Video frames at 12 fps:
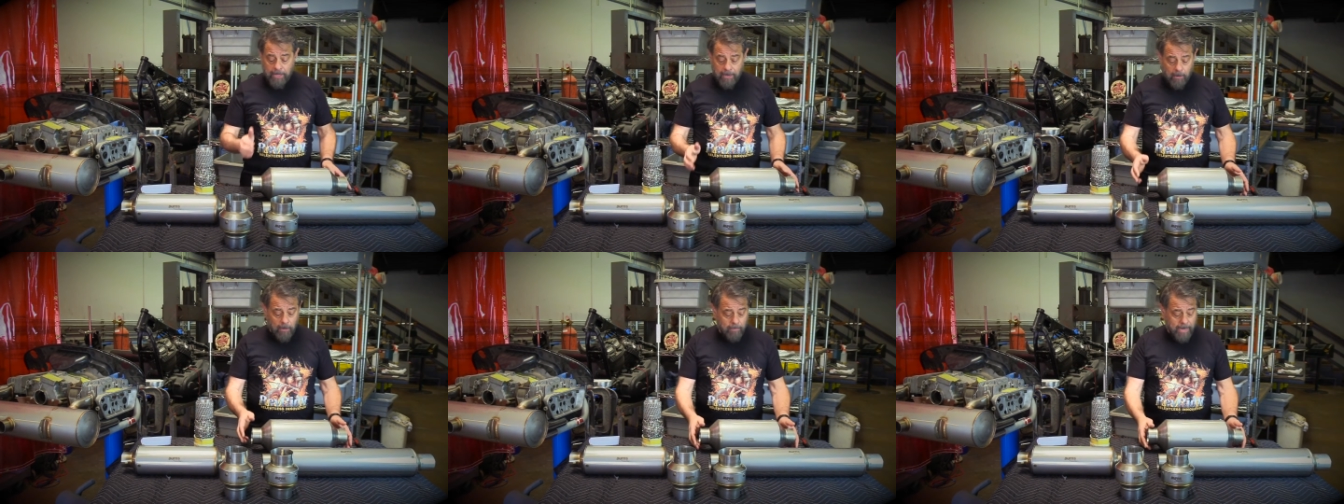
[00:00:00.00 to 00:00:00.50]
they
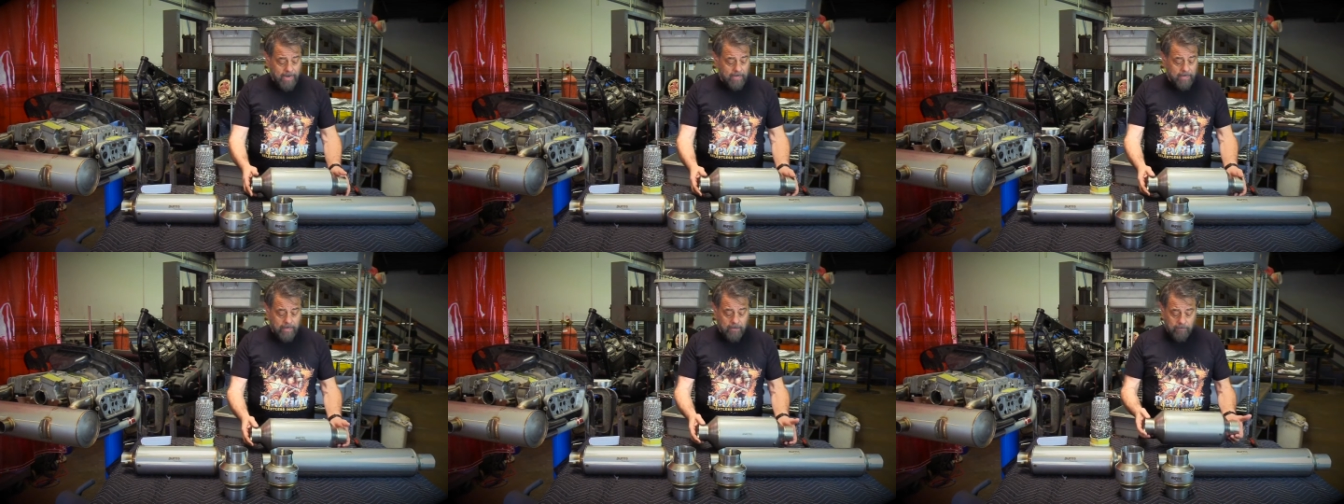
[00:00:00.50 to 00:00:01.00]
are made
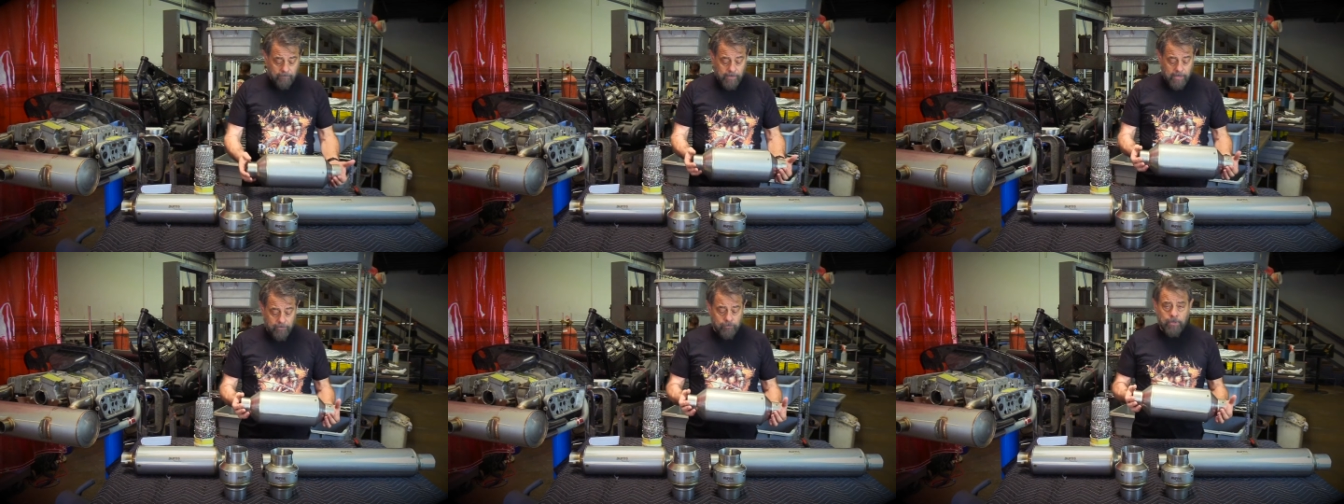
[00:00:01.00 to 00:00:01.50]
out of
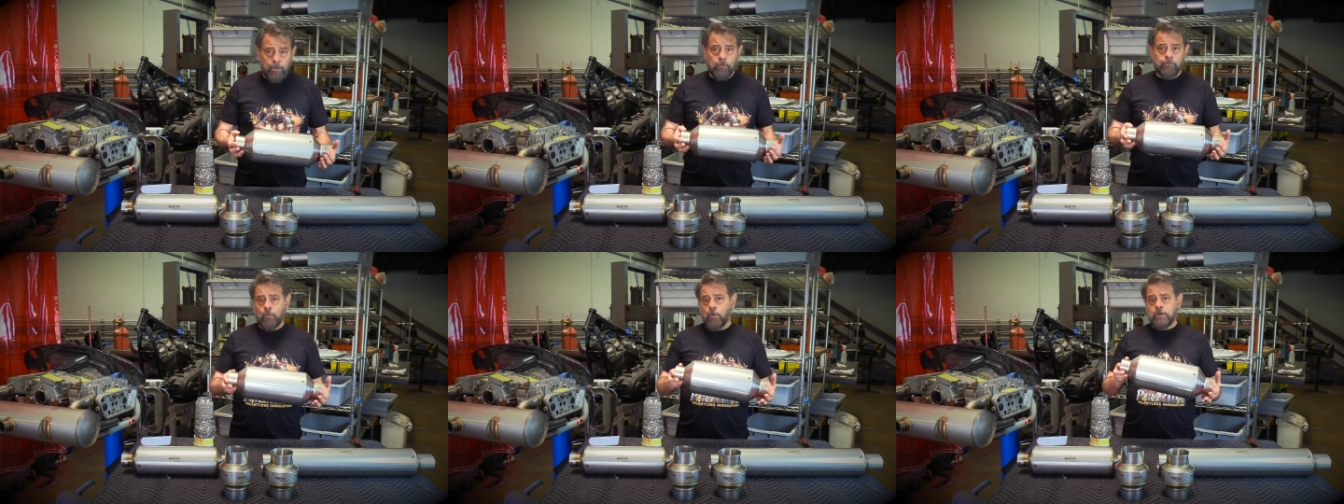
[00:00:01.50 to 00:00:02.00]
uh,
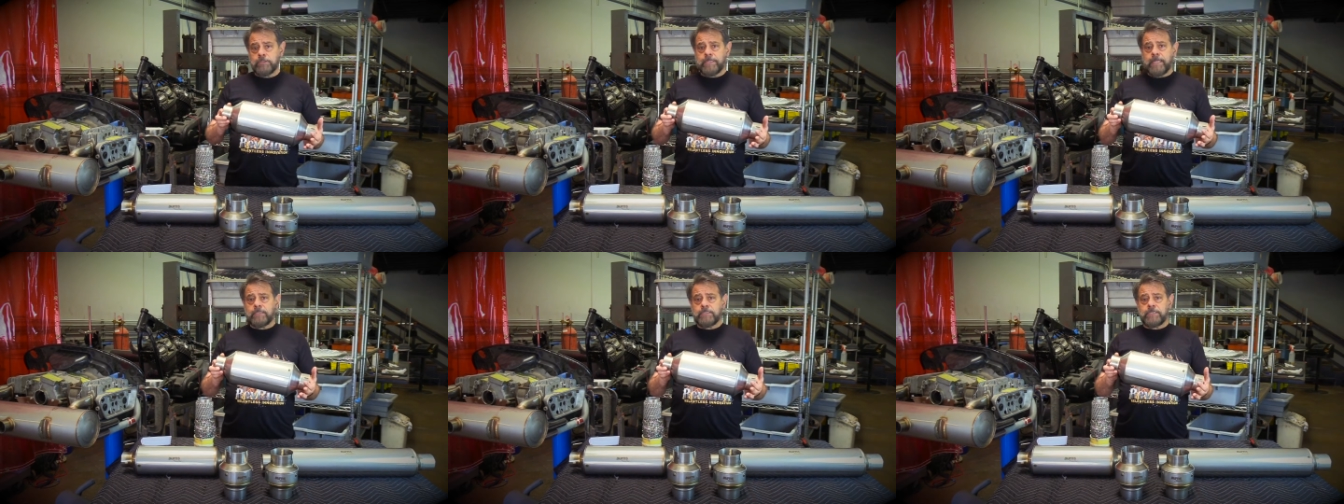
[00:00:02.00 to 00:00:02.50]
304
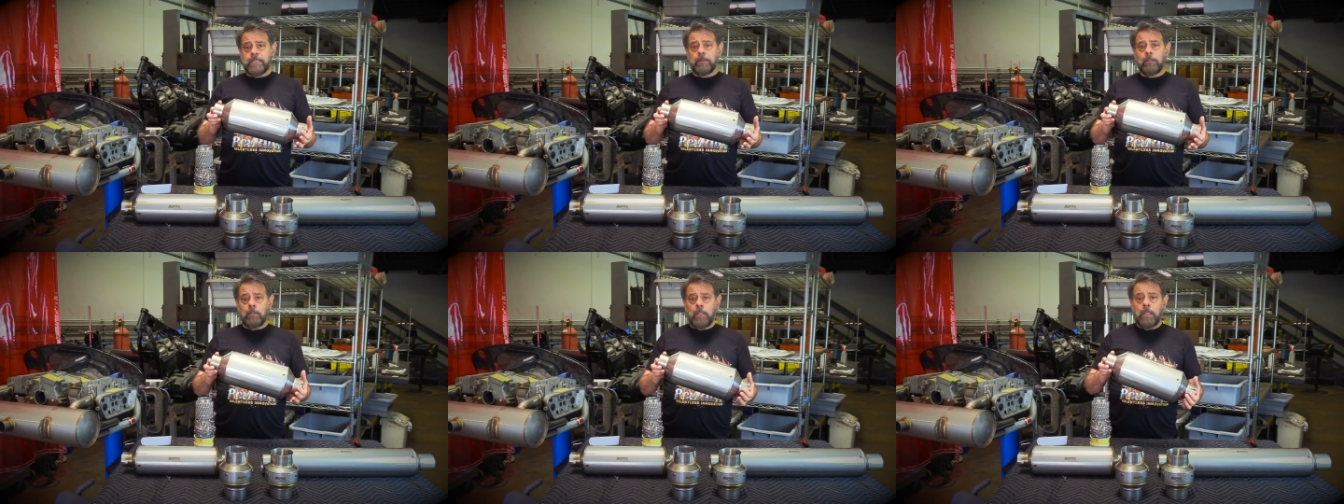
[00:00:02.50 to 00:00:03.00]
stainless
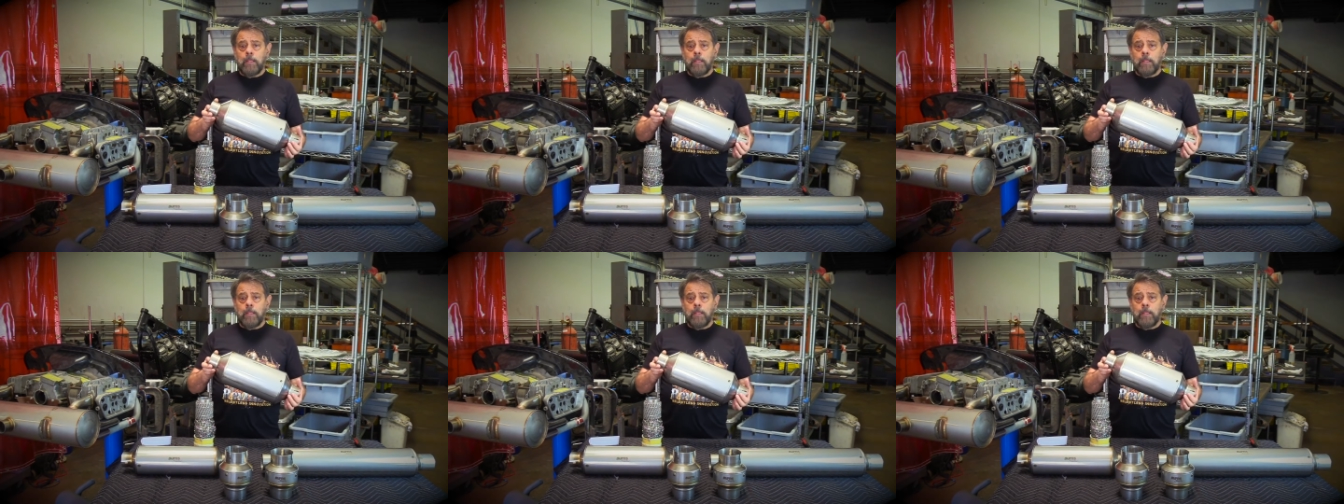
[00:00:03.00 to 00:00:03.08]
steel.